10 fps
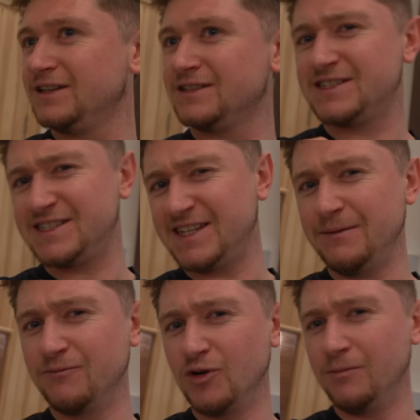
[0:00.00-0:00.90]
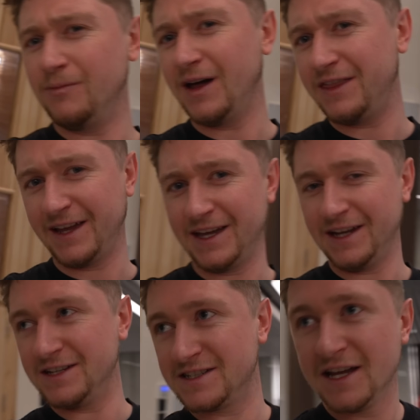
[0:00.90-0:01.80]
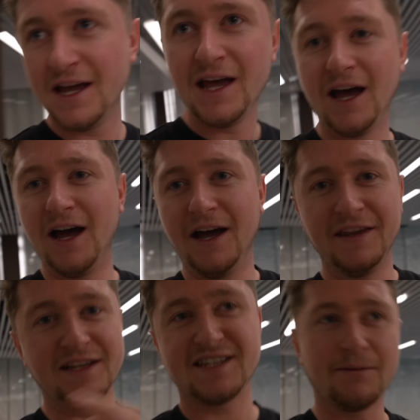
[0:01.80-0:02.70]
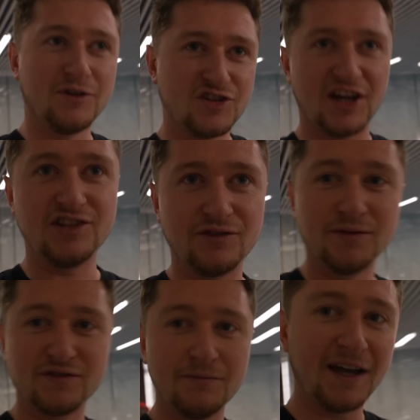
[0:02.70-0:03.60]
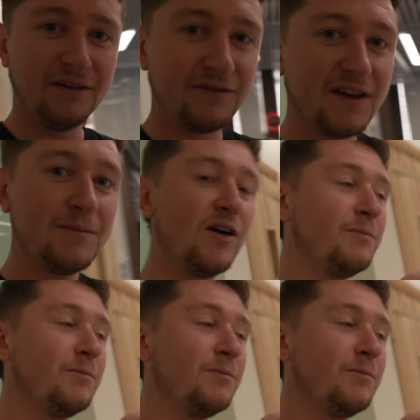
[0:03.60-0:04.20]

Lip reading: steam room, I think it is. And then separate changing rooms for male and female.